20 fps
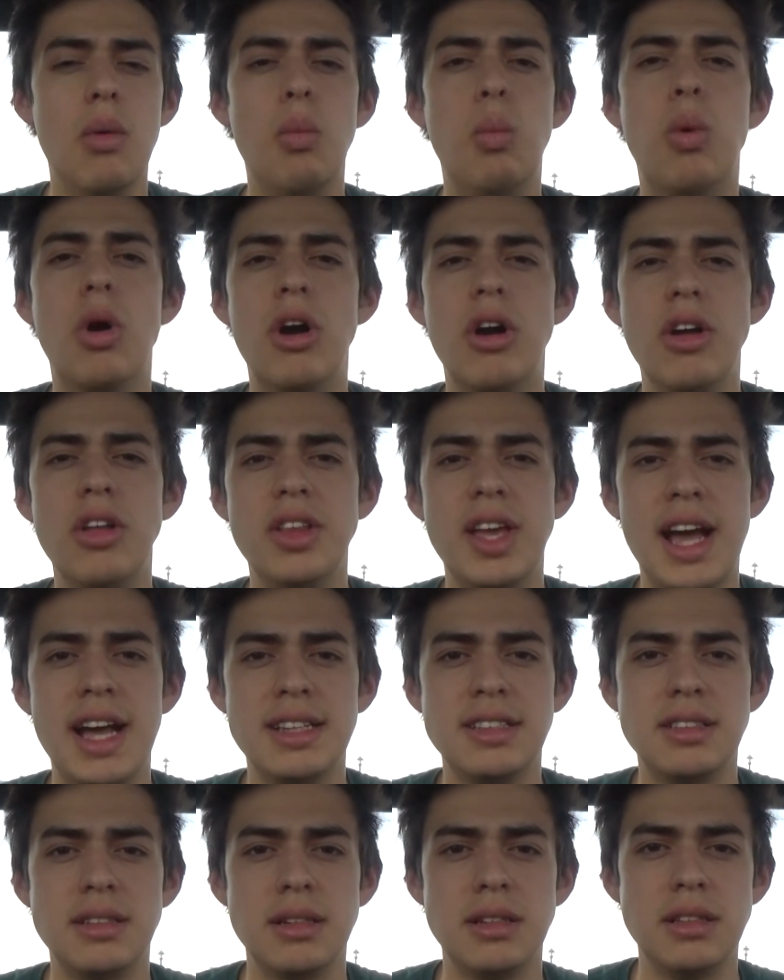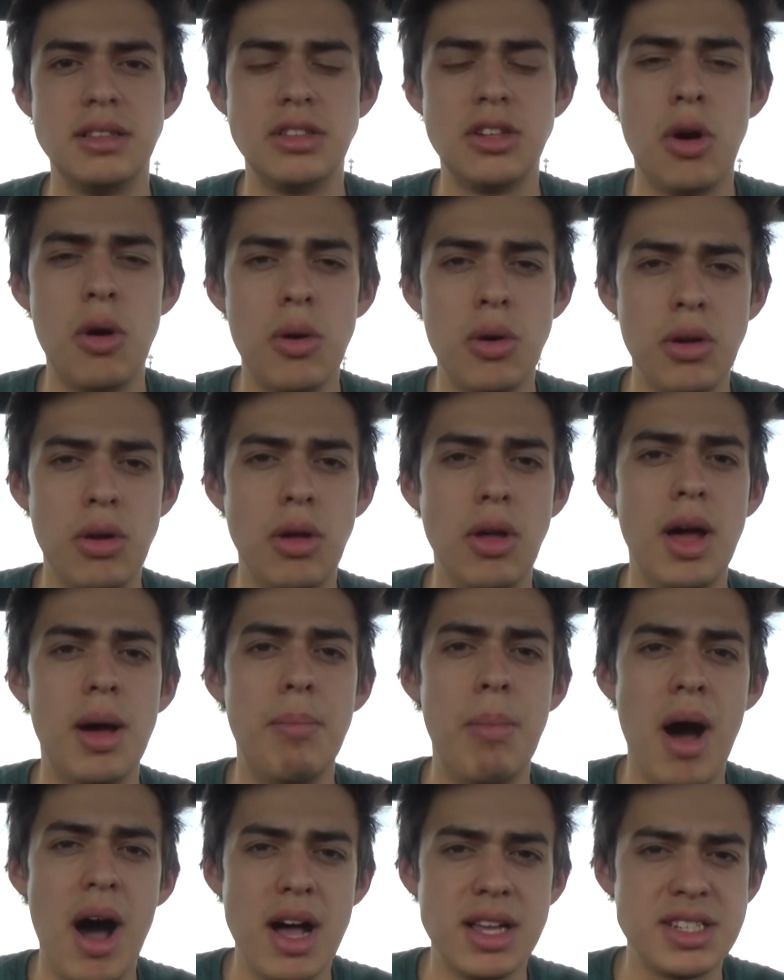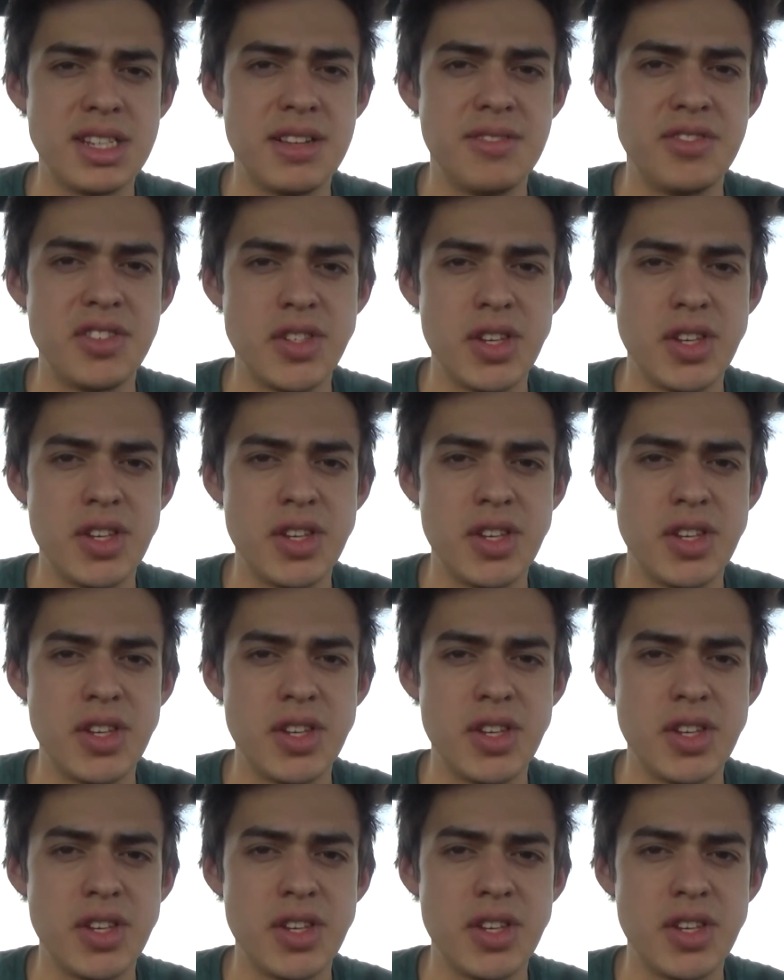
world as a total a positive